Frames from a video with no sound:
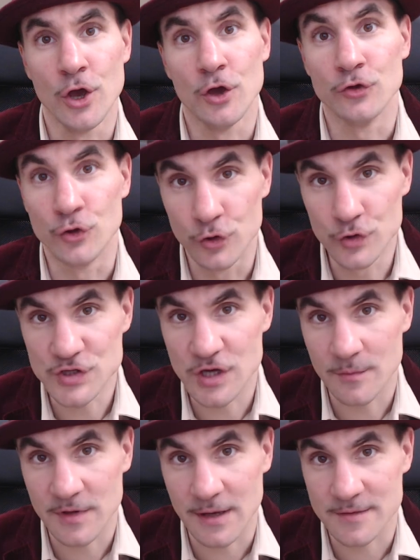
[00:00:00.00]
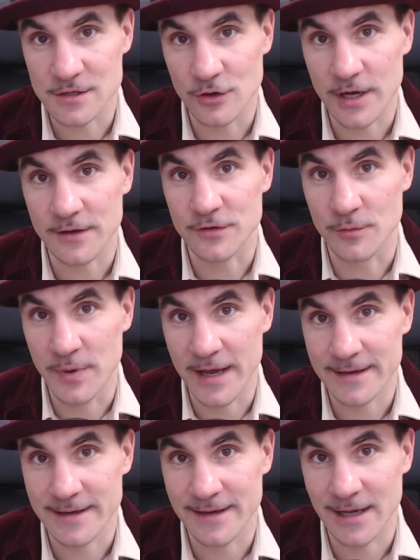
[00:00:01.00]
Do you sometimes look at your bank
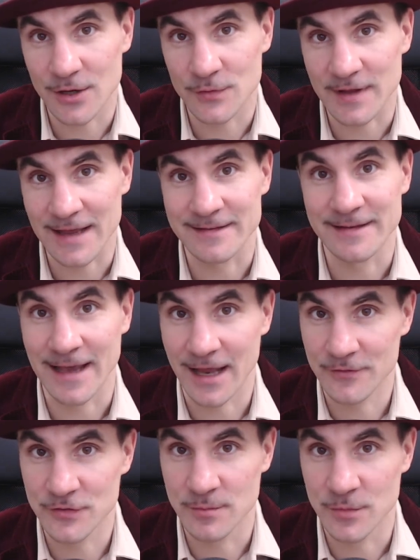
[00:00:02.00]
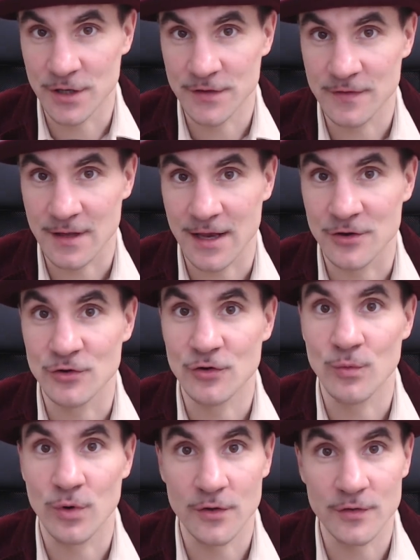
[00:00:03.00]
account at the end of the month and you're
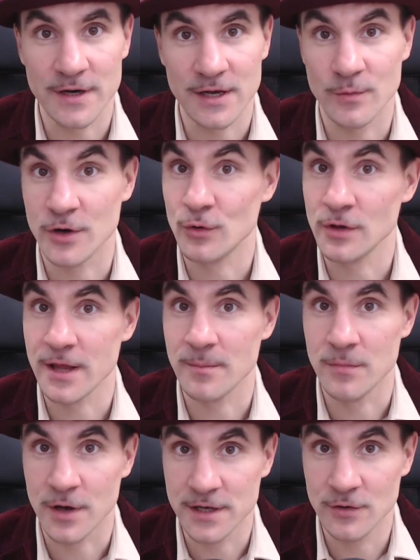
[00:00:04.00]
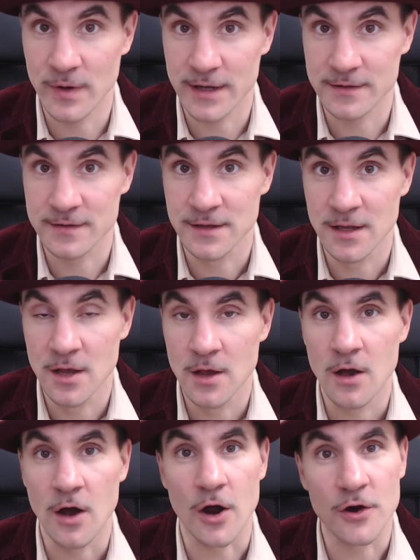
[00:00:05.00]
wondering where all that money went?
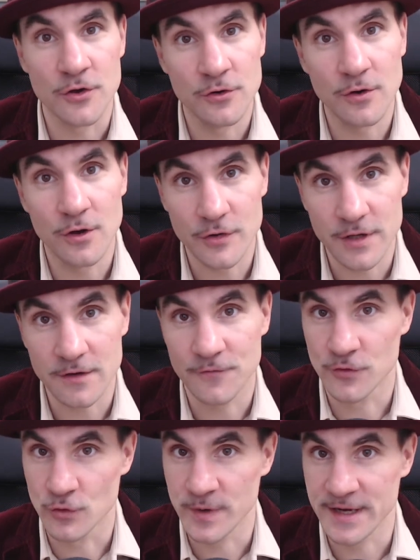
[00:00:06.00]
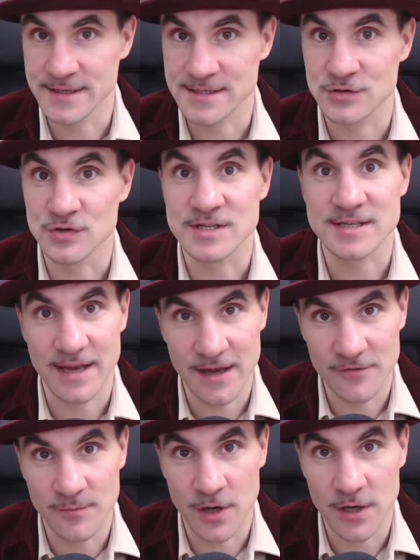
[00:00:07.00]
Are you looking for ways to save
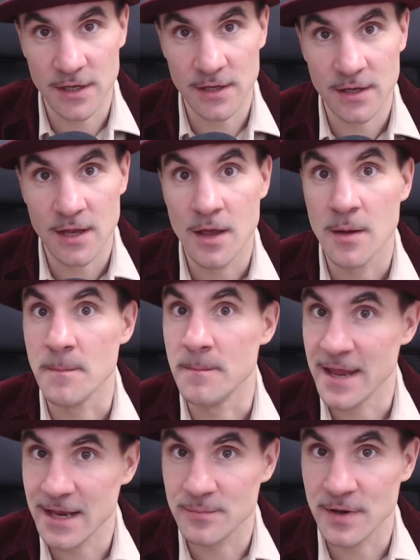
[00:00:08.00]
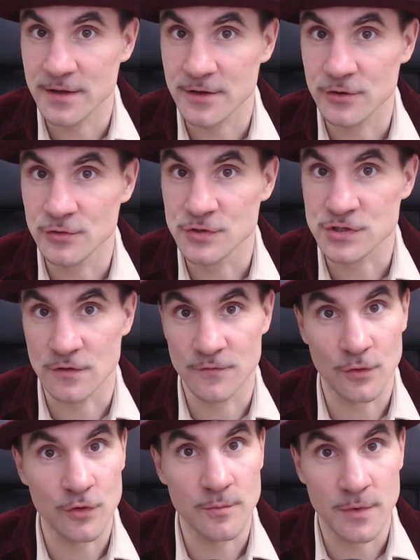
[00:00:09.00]
money, make better use of all
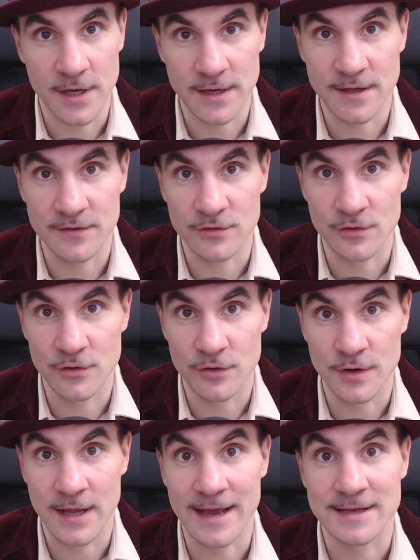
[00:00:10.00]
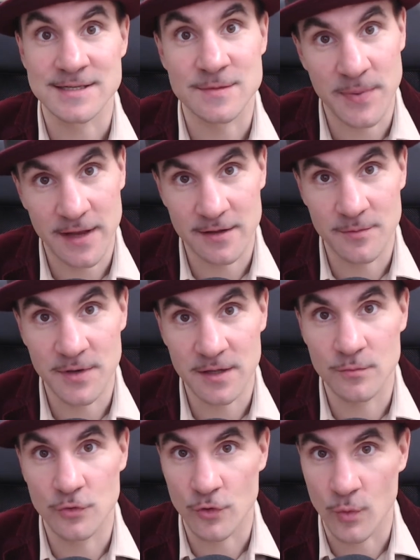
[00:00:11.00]
the money that you earn, and spend a bit
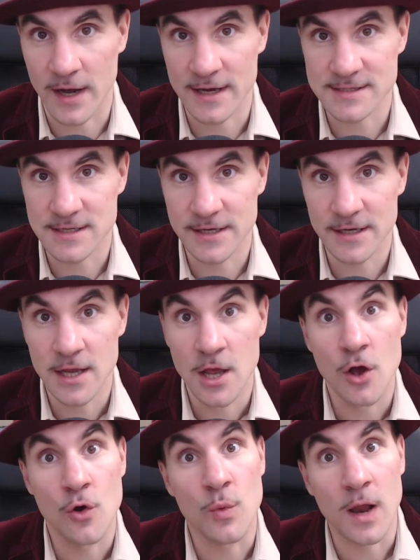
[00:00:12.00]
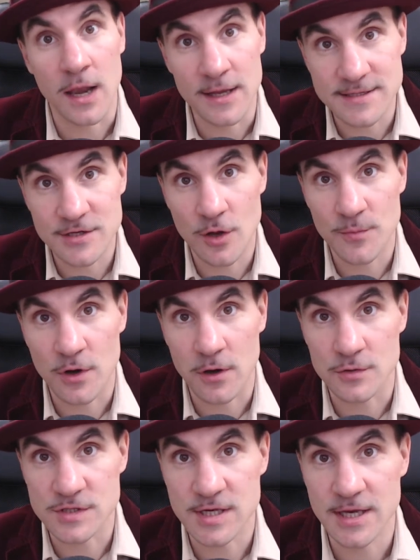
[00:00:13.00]
more wisely? Well, listen up
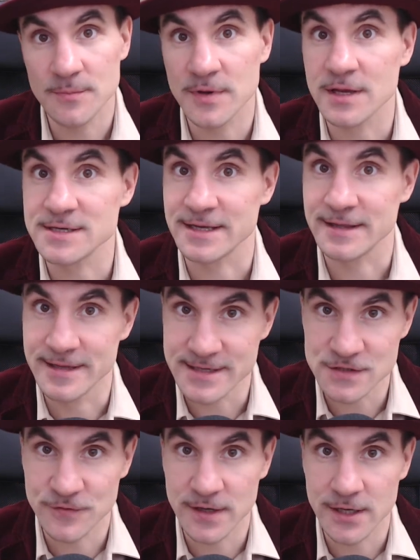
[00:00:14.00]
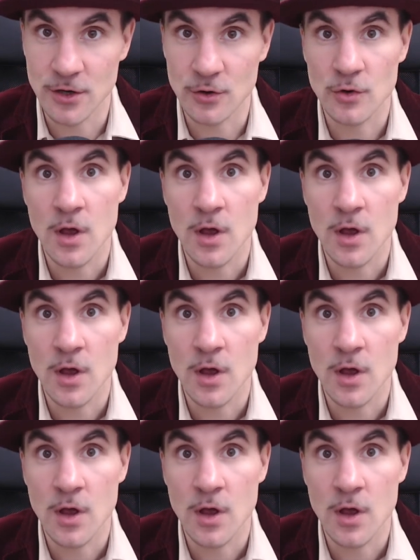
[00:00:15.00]
closely because in this video,